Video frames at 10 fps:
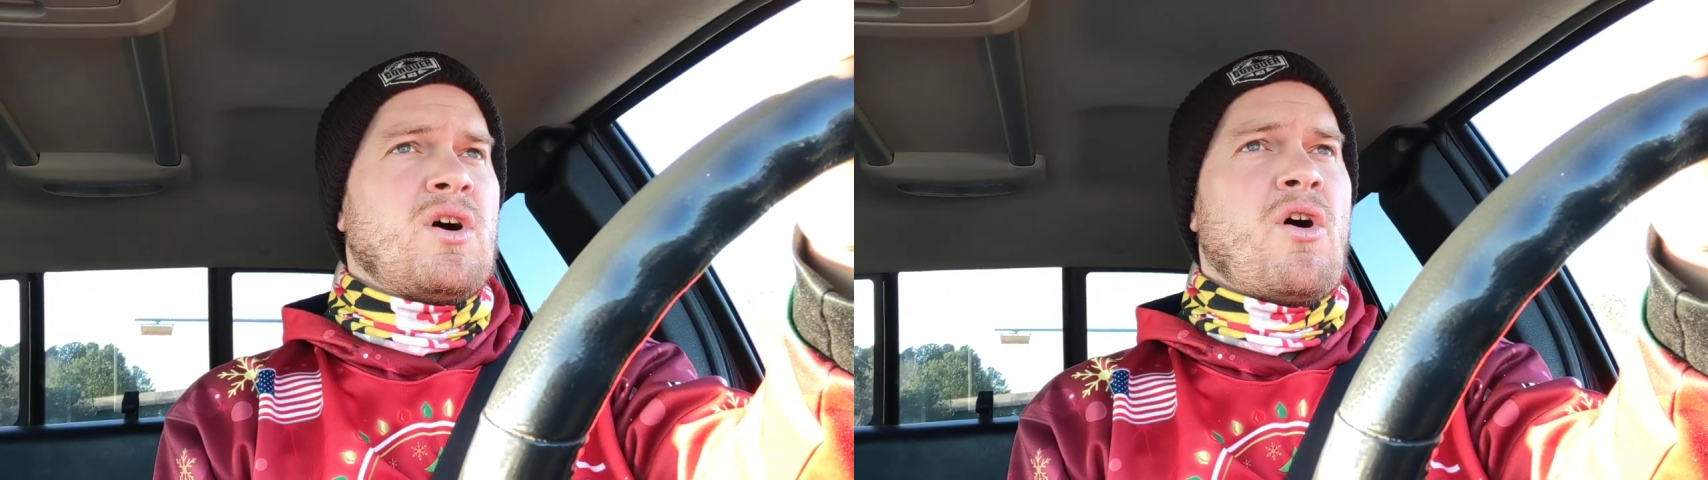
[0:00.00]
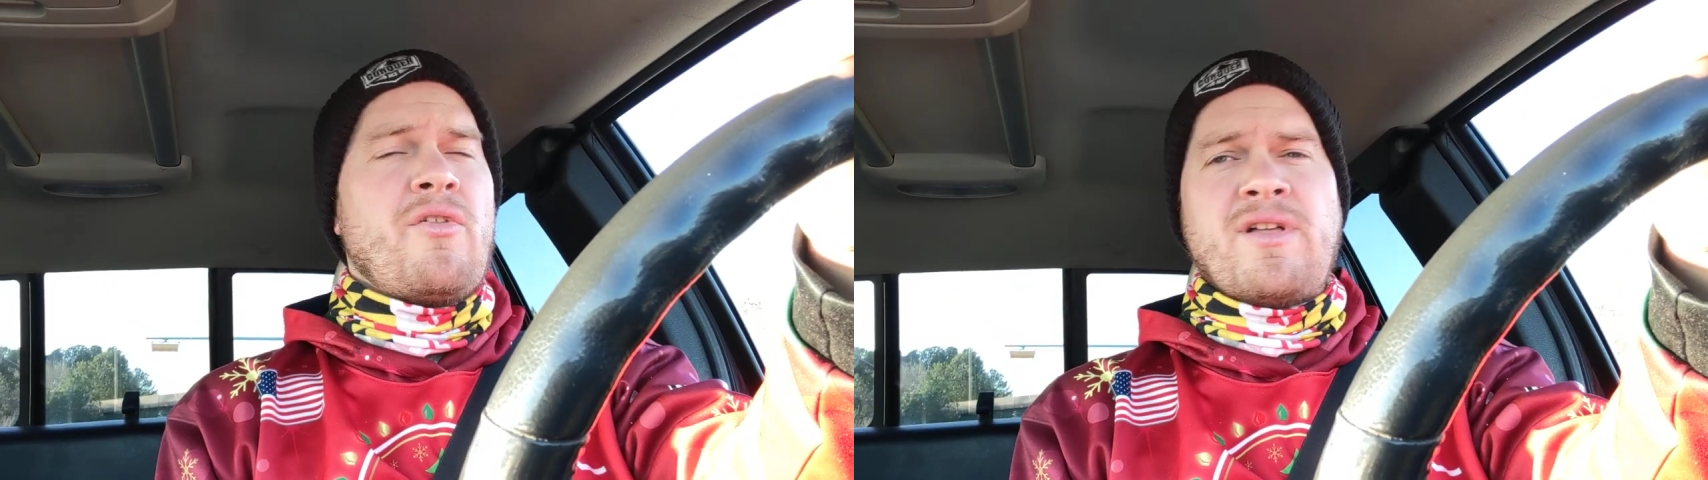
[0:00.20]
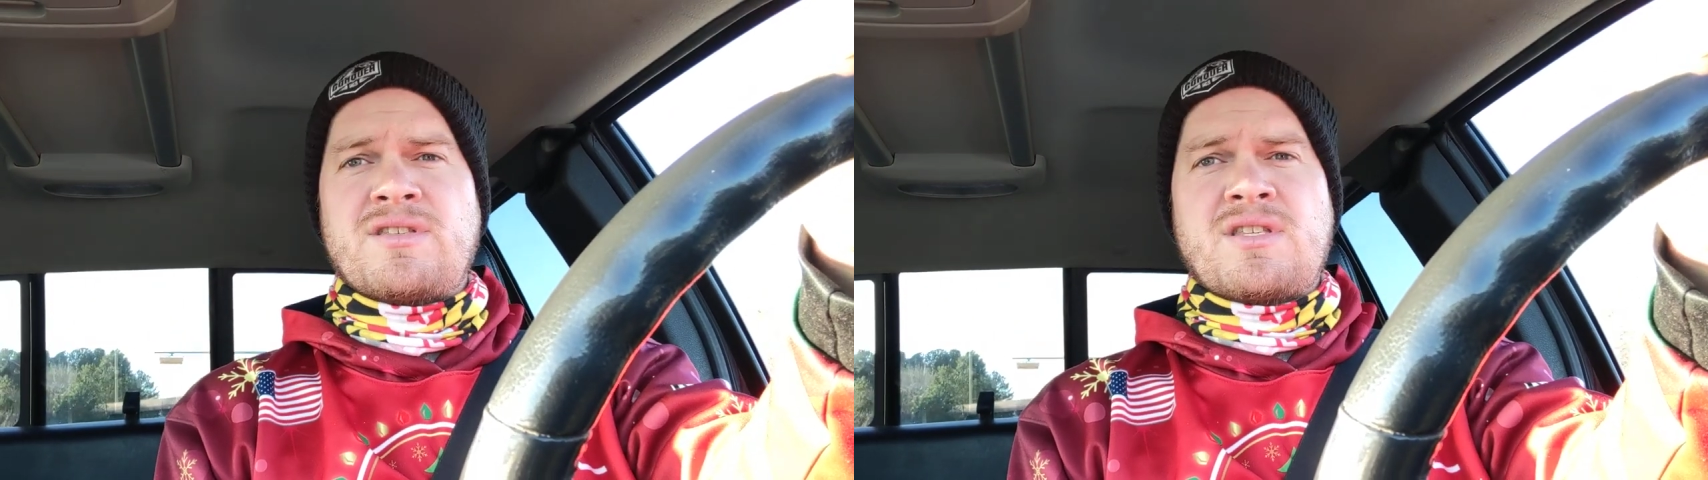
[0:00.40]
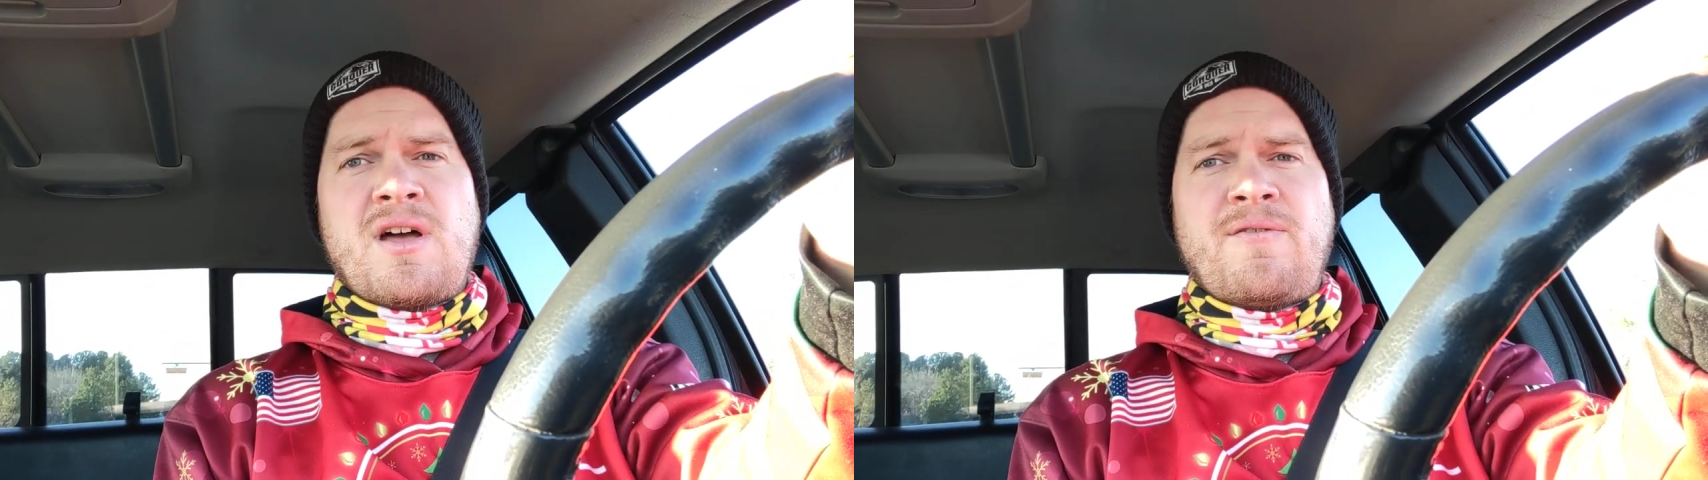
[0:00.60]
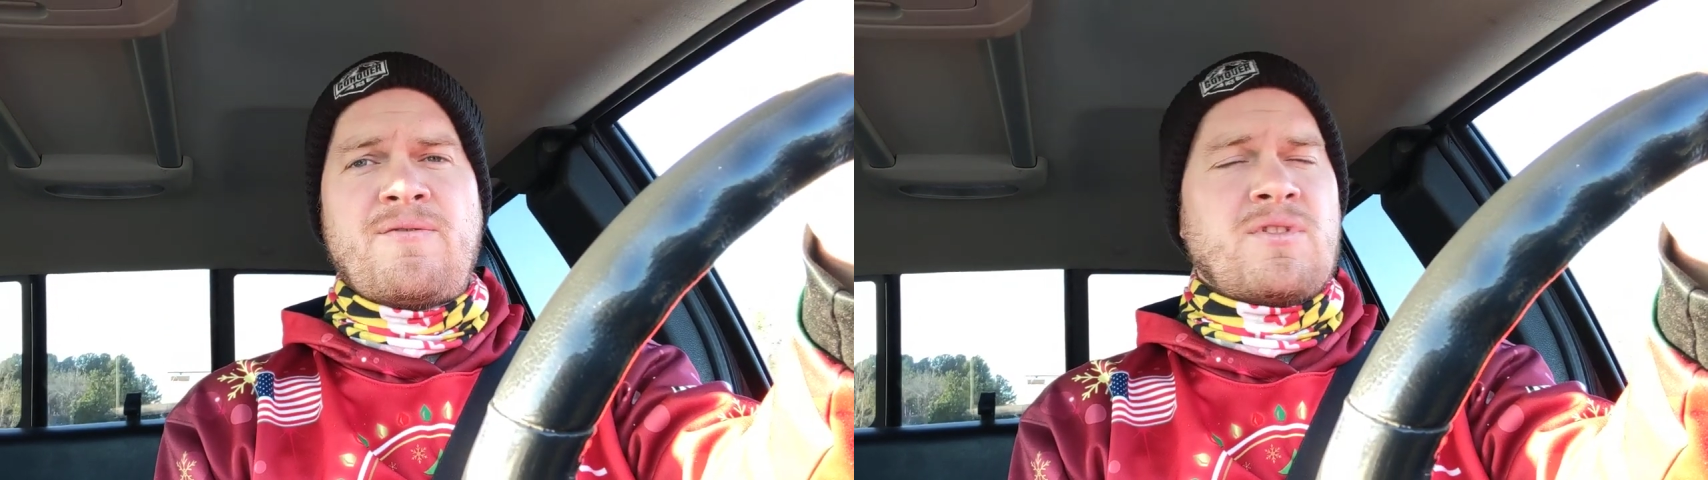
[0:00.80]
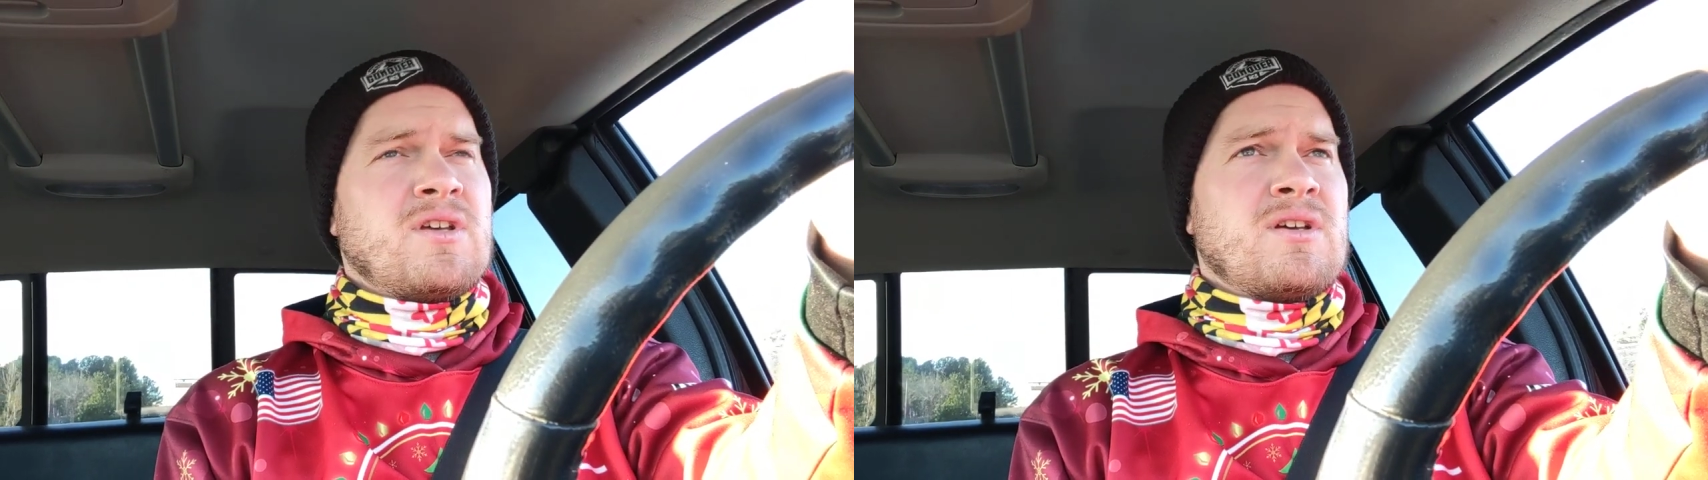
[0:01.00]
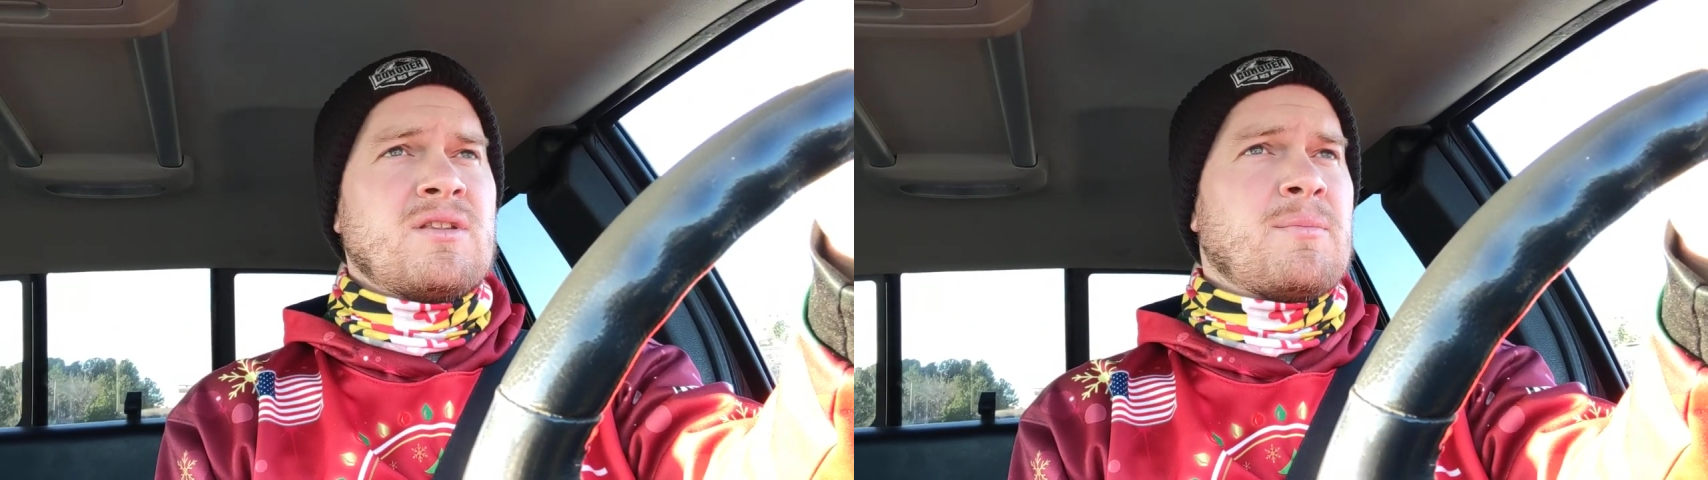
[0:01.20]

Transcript: all that stuff, the,